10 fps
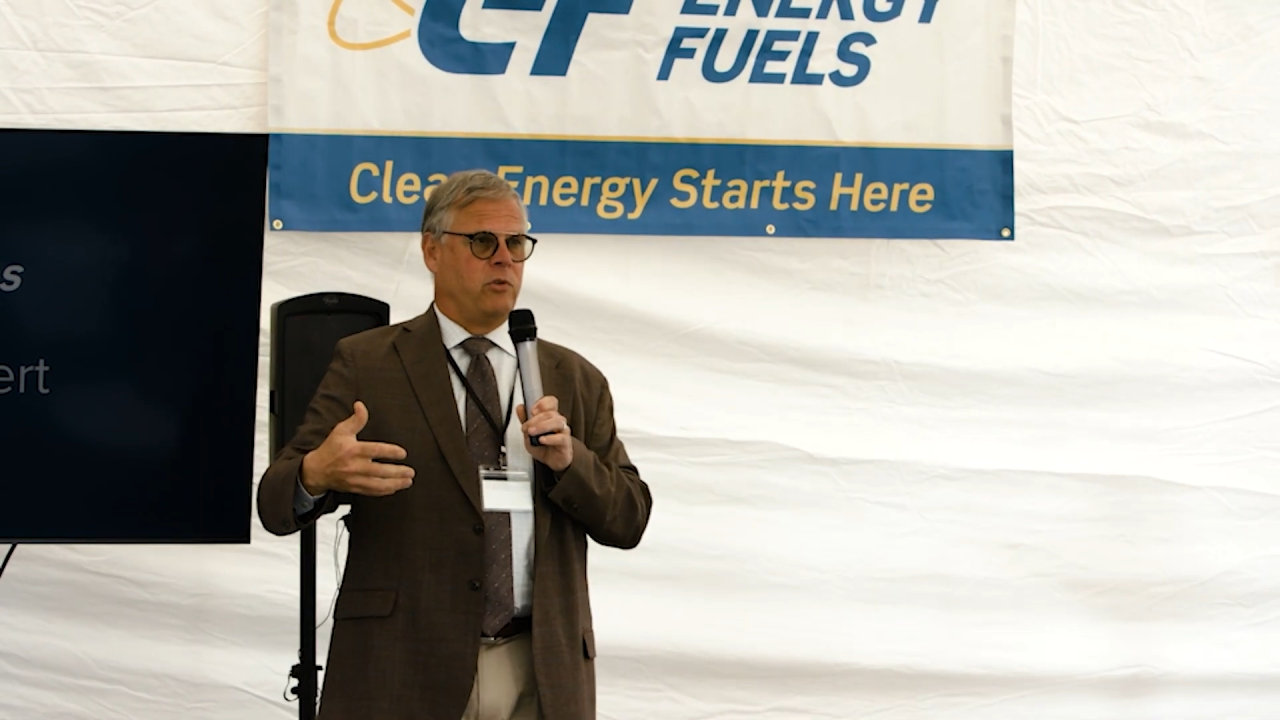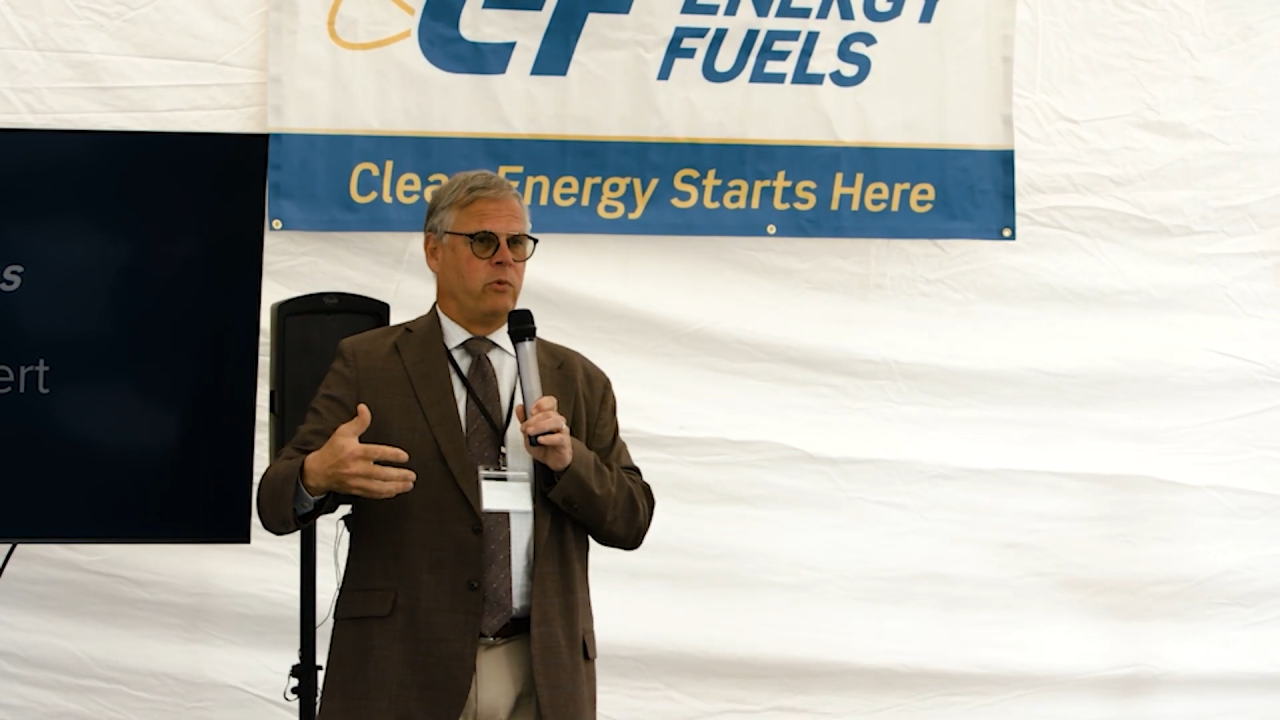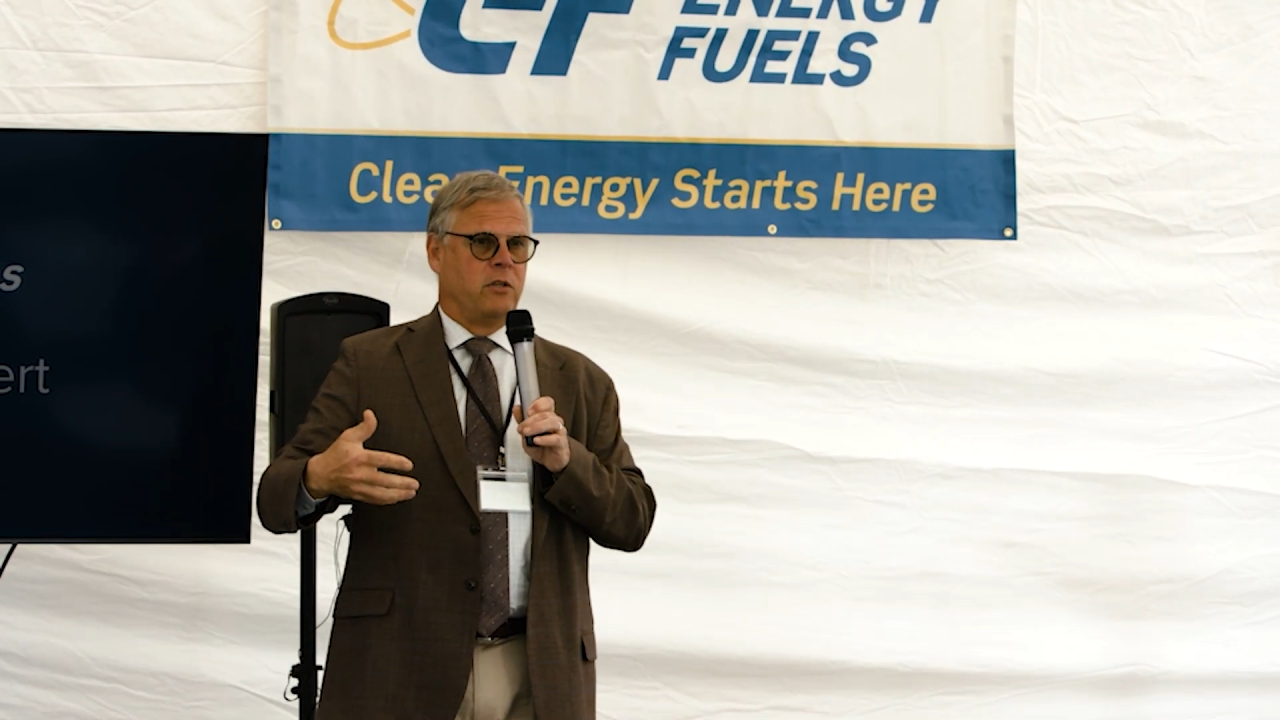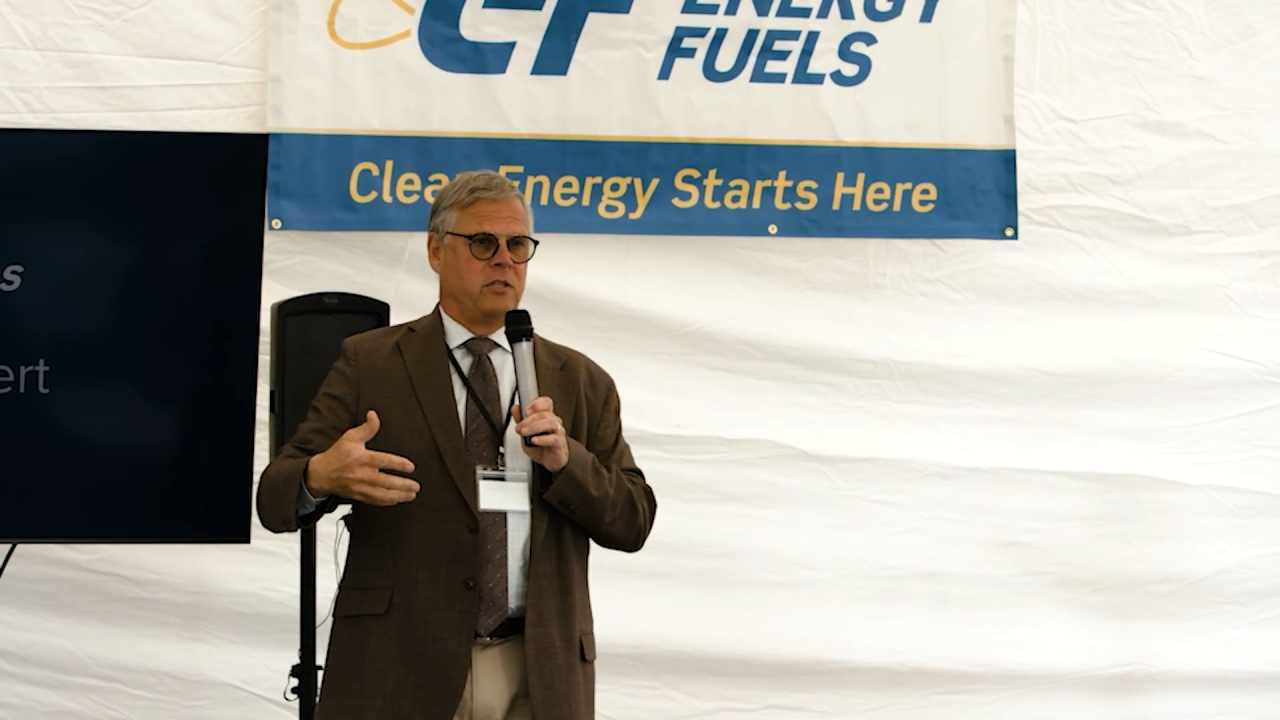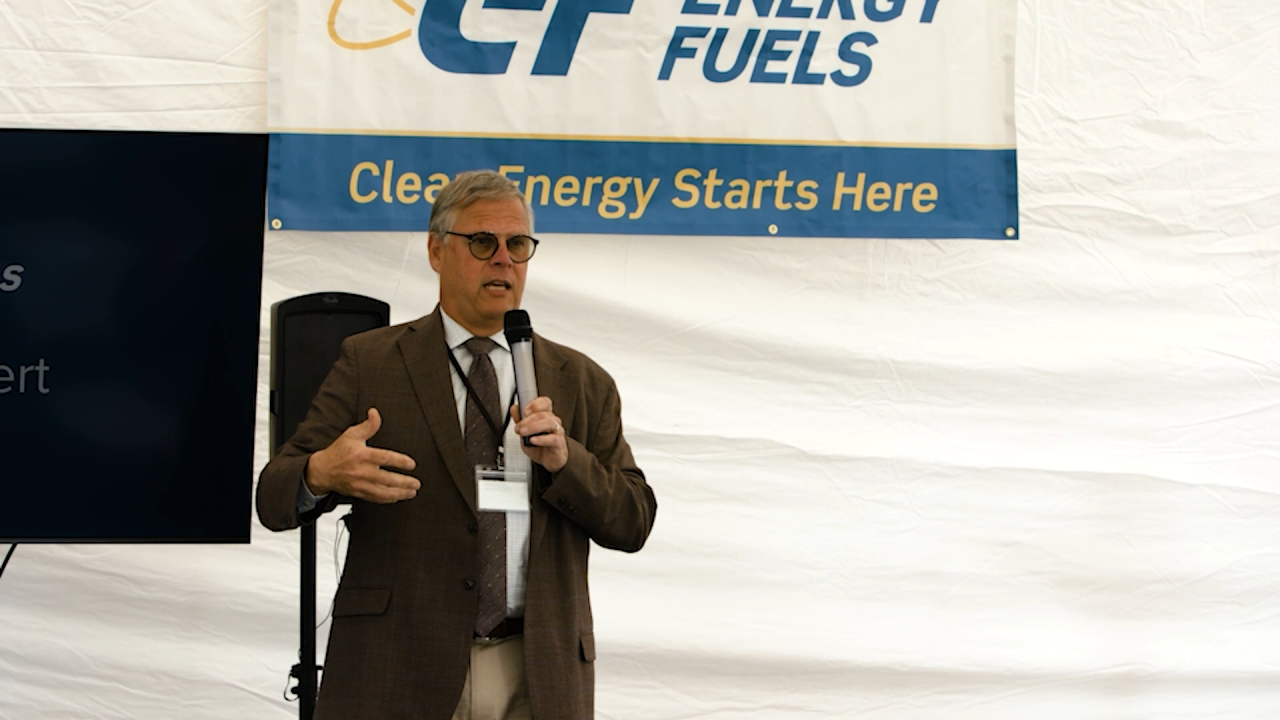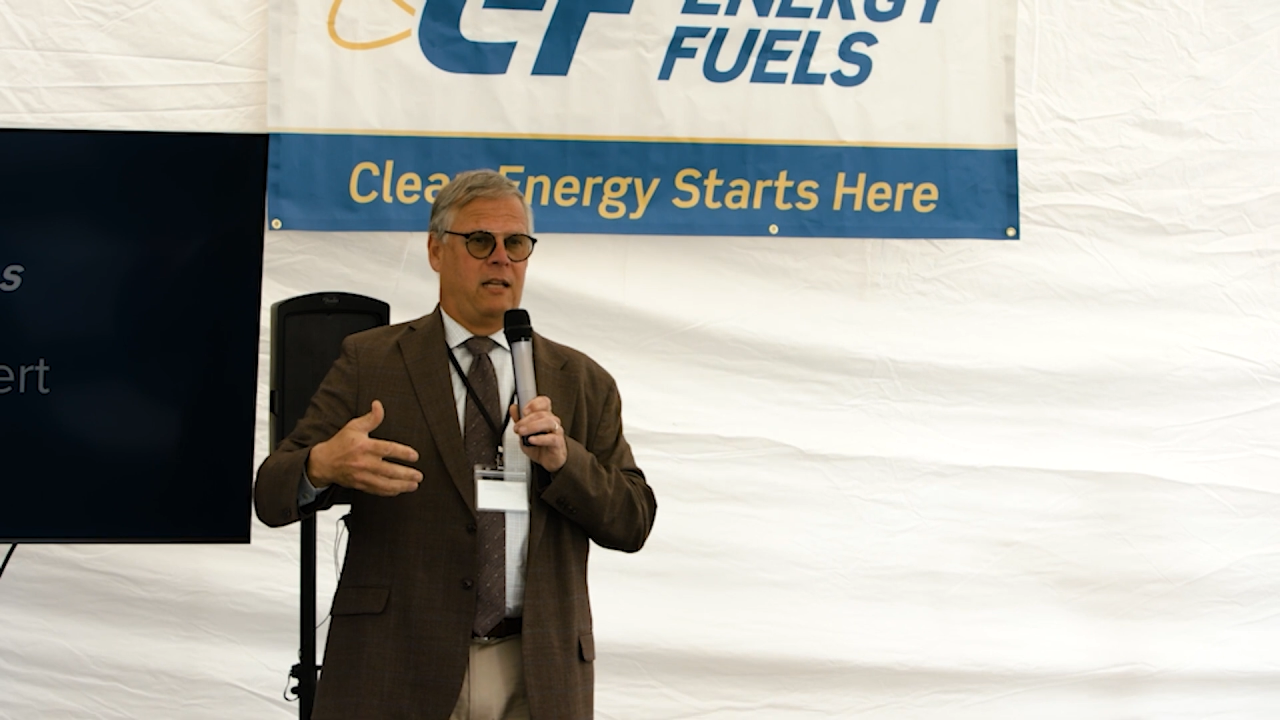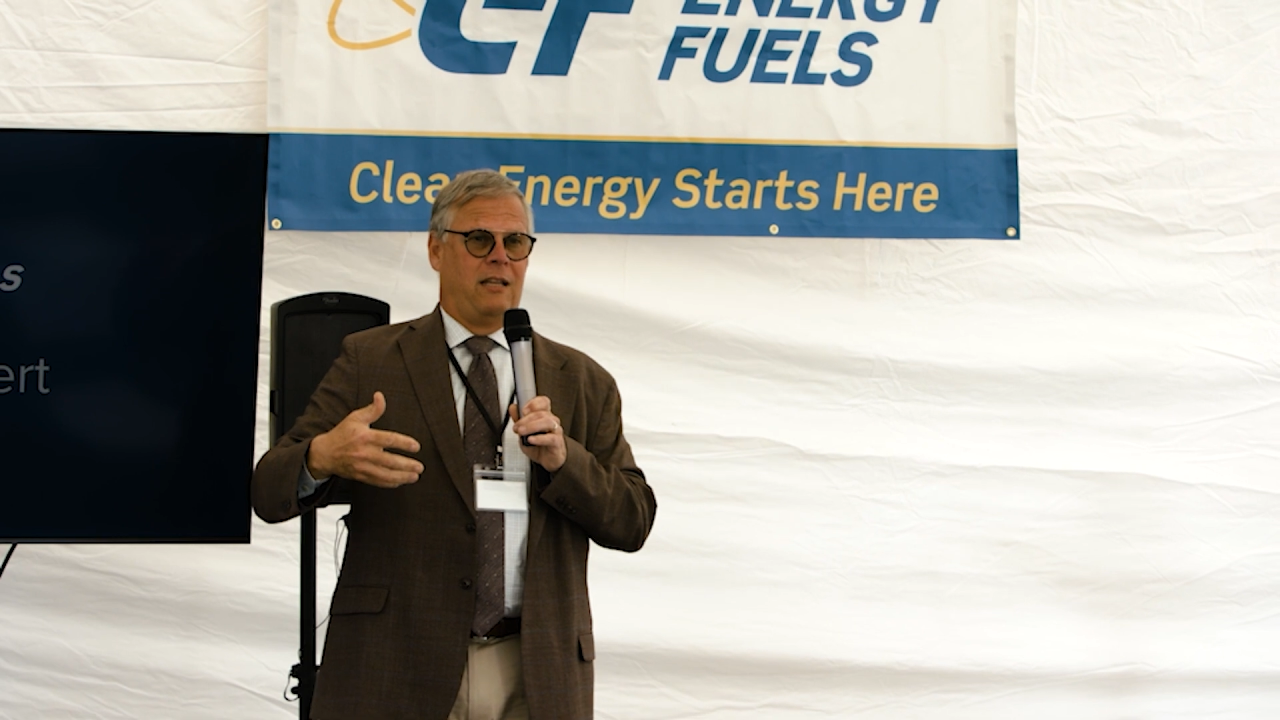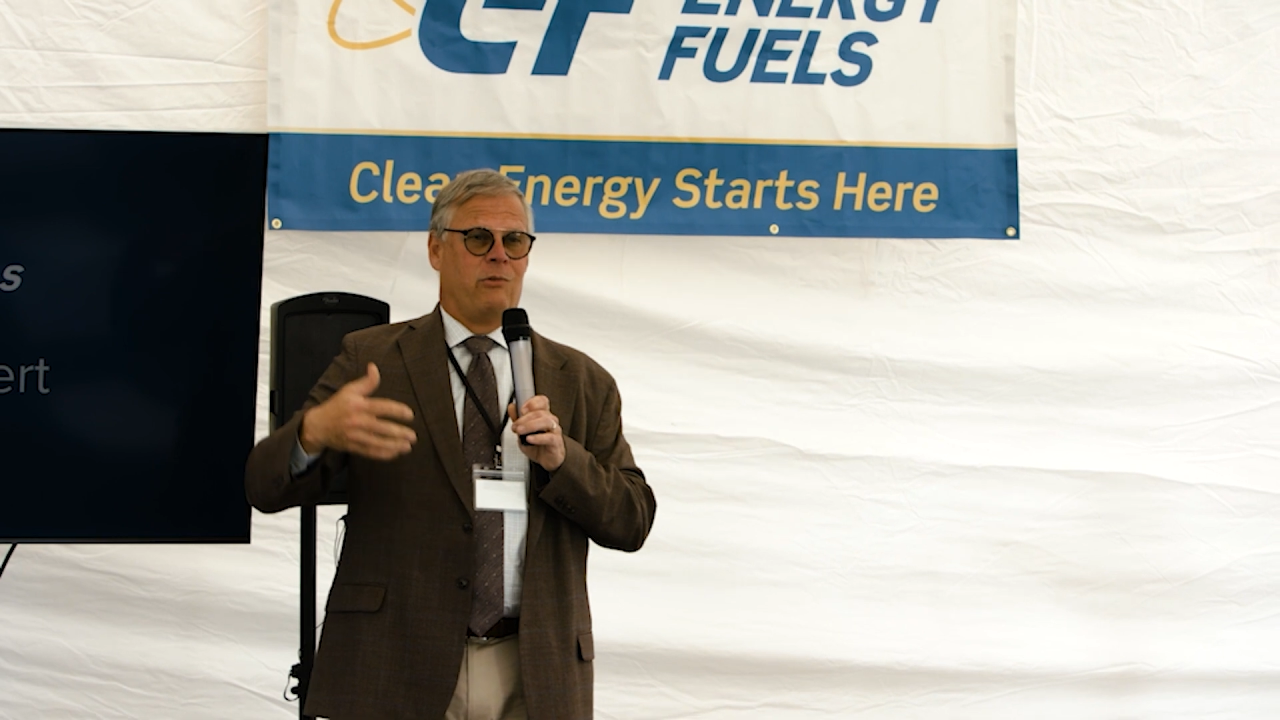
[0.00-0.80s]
was that